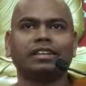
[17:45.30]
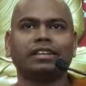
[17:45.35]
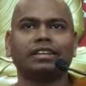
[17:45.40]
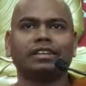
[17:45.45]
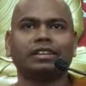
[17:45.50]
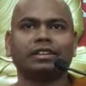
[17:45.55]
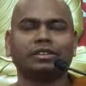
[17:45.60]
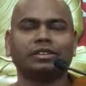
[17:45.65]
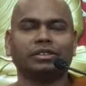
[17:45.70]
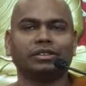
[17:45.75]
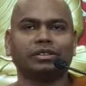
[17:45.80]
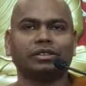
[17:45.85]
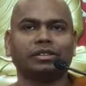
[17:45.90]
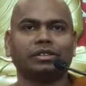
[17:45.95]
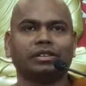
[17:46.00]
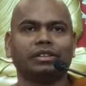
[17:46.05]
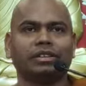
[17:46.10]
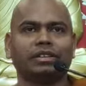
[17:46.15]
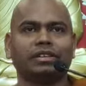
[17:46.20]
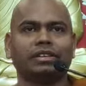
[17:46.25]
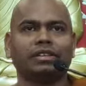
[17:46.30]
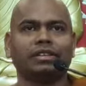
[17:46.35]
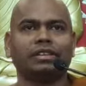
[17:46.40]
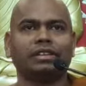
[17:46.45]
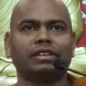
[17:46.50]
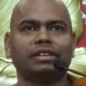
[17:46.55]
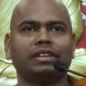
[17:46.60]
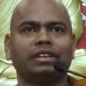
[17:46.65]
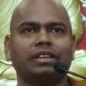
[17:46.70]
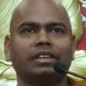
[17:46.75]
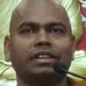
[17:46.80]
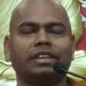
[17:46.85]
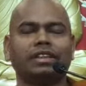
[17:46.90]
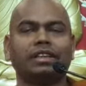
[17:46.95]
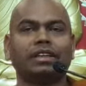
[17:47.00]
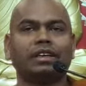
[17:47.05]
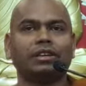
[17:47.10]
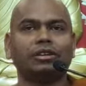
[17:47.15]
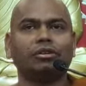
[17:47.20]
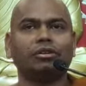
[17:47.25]
you know.
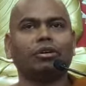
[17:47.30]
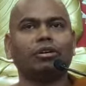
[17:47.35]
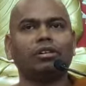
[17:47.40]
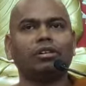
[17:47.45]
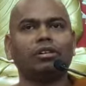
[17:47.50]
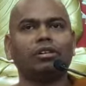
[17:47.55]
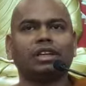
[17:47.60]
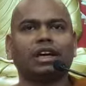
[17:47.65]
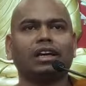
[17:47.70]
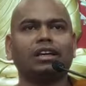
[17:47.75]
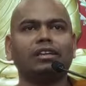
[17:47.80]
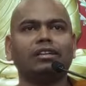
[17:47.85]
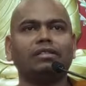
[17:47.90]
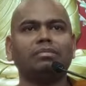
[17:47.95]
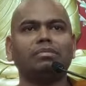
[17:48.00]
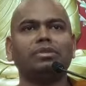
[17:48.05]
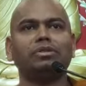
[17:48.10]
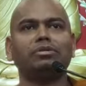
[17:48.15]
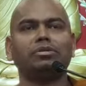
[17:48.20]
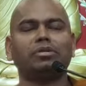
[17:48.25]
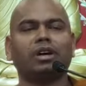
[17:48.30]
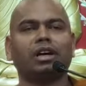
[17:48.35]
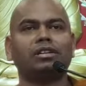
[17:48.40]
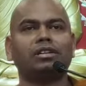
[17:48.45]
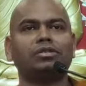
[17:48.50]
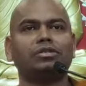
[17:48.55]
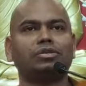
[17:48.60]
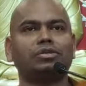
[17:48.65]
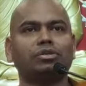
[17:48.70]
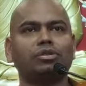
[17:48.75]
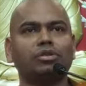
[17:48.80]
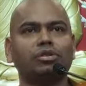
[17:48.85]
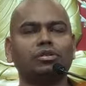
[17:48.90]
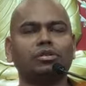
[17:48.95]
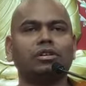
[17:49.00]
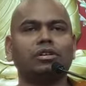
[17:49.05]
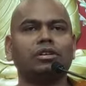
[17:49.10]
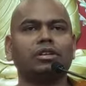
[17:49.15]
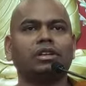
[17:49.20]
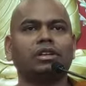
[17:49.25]
You all the time you are so
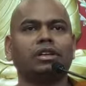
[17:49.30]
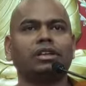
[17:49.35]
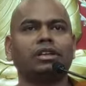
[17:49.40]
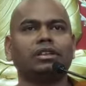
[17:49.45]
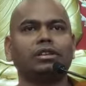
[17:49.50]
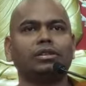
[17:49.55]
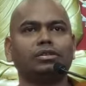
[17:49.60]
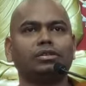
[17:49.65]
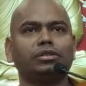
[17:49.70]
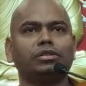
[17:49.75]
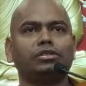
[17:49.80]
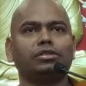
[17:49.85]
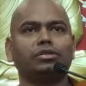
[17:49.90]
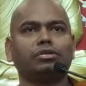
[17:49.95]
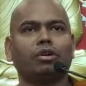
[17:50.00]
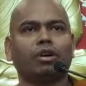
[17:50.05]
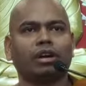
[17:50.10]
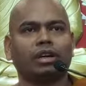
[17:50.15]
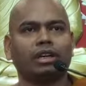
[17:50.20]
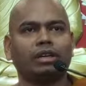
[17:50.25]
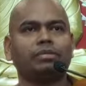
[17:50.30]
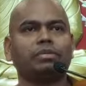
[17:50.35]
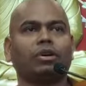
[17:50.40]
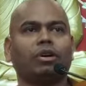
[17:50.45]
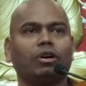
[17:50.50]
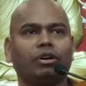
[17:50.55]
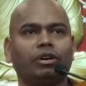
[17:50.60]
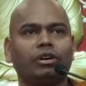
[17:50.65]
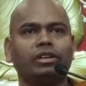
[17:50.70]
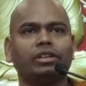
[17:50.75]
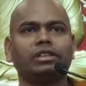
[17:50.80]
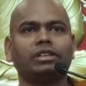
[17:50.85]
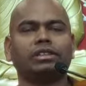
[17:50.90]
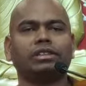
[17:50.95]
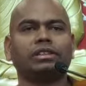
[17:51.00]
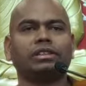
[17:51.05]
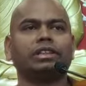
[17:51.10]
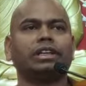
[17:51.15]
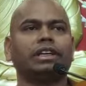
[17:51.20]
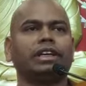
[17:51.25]
used to give order,
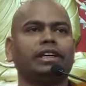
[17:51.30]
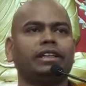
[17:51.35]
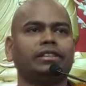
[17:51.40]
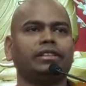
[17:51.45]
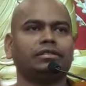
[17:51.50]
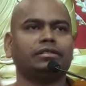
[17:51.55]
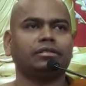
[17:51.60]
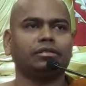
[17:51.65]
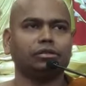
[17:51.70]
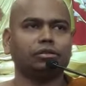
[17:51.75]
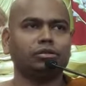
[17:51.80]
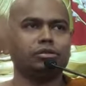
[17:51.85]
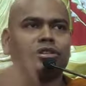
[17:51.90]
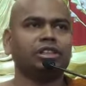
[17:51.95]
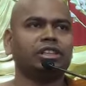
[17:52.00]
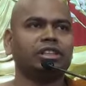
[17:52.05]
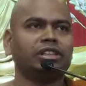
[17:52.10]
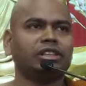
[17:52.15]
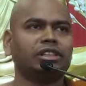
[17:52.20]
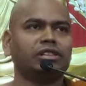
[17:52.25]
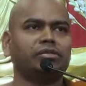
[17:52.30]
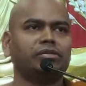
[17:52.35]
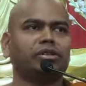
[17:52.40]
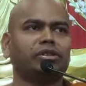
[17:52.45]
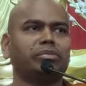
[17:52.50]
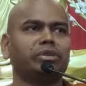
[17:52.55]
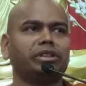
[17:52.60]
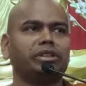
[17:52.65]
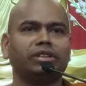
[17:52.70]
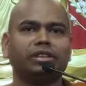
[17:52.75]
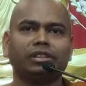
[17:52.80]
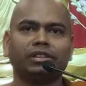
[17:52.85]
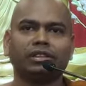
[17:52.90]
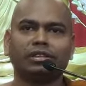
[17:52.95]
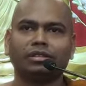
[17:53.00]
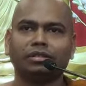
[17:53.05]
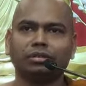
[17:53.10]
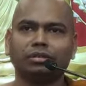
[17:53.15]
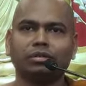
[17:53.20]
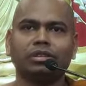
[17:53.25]
hey, do this thing for me,
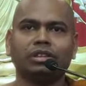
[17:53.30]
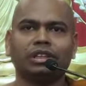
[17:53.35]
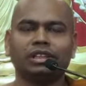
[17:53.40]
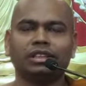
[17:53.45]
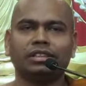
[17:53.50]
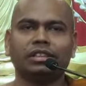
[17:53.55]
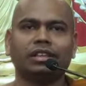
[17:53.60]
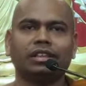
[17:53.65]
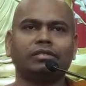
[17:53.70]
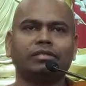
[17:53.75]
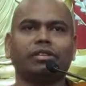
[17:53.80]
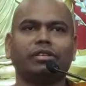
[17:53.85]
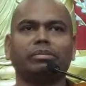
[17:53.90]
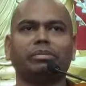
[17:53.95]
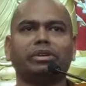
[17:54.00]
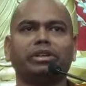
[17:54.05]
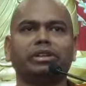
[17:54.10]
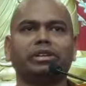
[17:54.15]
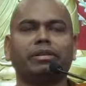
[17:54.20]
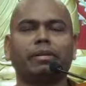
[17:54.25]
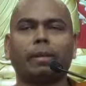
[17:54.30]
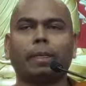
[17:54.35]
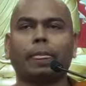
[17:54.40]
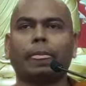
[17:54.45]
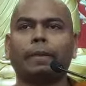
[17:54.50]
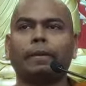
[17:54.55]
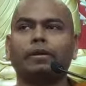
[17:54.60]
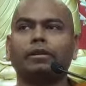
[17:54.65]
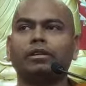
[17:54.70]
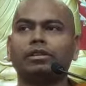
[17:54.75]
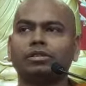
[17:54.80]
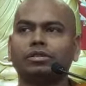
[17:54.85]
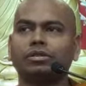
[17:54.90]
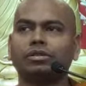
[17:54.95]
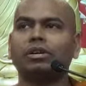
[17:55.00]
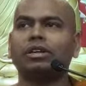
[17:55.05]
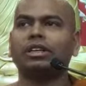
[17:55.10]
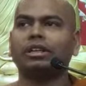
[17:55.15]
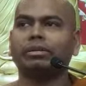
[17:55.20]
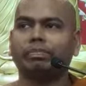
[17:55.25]
do this for me. You're so
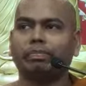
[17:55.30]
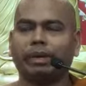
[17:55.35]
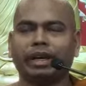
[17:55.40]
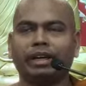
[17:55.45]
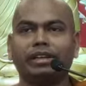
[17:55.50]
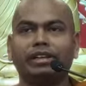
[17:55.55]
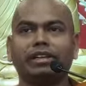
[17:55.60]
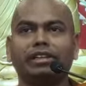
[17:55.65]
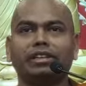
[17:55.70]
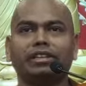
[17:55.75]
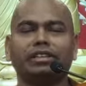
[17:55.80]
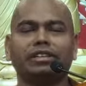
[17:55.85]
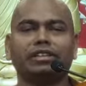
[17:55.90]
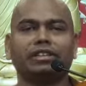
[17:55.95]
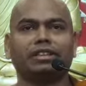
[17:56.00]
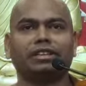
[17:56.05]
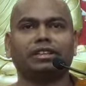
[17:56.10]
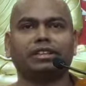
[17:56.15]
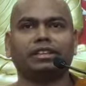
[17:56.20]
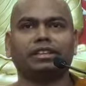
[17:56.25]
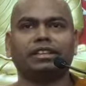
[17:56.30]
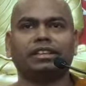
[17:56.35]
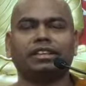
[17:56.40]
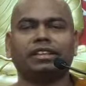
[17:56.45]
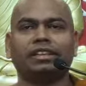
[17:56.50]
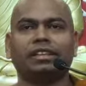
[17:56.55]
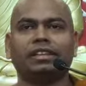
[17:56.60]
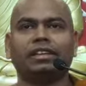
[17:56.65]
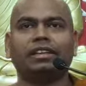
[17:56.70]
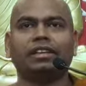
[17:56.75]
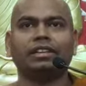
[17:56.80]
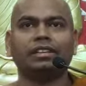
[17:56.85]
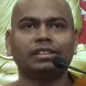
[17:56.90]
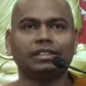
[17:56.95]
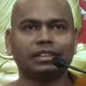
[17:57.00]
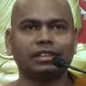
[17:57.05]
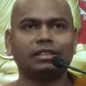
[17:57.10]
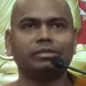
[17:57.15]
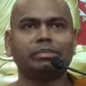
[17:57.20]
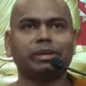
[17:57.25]
dependent. Is
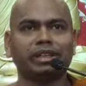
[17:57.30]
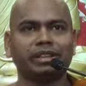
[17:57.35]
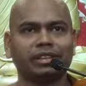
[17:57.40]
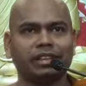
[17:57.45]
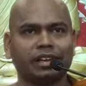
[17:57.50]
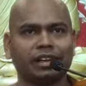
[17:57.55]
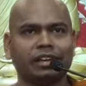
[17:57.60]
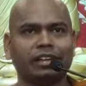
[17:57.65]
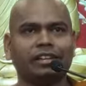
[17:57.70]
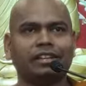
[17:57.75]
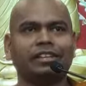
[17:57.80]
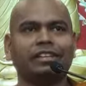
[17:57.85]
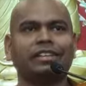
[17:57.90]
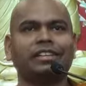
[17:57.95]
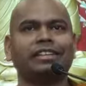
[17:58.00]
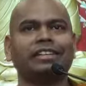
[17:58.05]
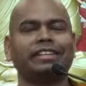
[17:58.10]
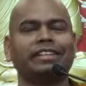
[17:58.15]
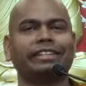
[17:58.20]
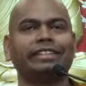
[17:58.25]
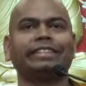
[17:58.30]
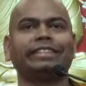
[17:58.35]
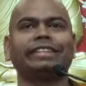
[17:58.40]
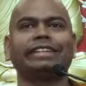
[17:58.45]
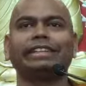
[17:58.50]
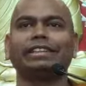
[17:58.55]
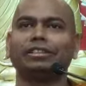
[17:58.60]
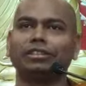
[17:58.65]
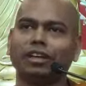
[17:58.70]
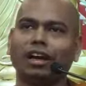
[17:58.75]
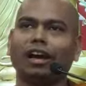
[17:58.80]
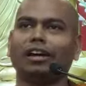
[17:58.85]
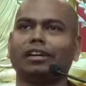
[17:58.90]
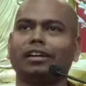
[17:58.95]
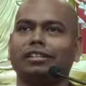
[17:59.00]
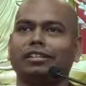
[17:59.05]
it metta? It's not.